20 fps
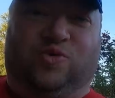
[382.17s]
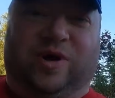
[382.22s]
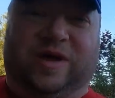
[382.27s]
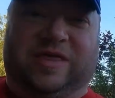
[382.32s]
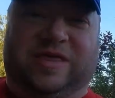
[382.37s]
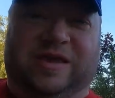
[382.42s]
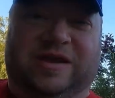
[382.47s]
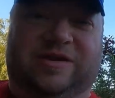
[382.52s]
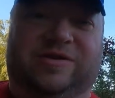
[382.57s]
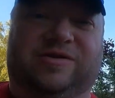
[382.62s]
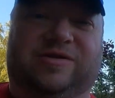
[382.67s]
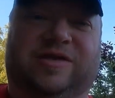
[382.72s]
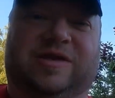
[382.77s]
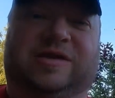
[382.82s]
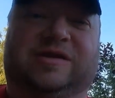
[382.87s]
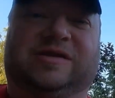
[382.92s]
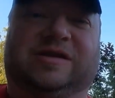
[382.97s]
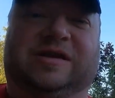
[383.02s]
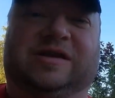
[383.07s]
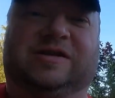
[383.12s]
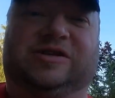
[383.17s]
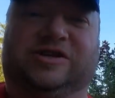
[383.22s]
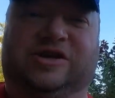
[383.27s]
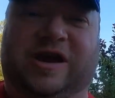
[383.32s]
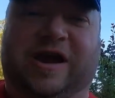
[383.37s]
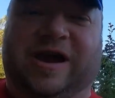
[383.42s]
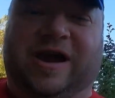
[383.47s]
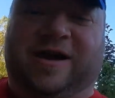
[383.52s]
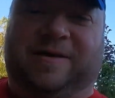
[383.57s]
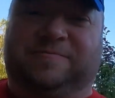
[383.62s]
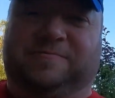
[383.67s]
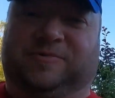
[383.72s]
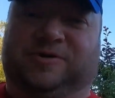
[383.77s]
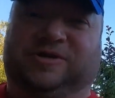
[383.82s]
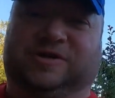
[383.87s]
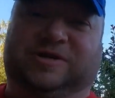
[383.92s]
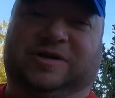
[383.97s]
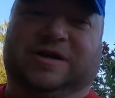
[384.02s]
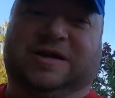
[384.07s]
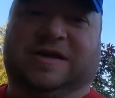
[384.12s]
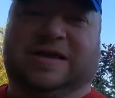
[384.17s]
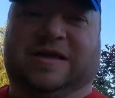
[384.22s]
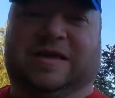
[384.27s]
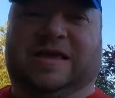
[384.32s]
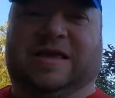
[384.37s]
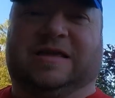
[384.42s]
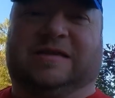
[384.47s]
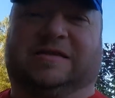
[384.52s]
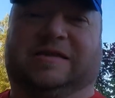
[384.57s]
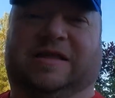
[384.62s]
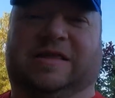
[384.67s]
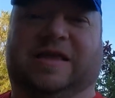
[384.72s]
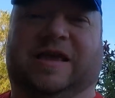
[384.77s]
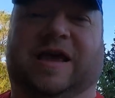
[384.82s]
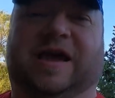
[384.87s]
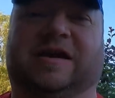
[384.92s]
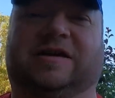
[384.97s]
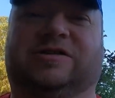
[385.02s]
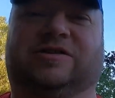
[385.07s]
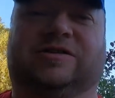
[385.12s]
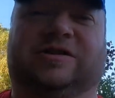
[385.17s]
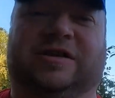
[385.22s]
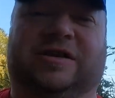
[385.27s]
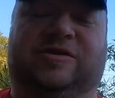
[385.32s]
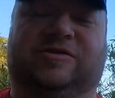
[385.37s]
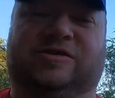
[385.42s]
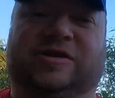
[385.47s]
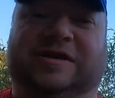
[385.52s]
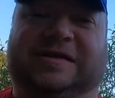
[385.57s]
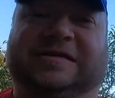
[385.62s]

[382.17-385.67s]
way they do this at Chaps is that they actually use a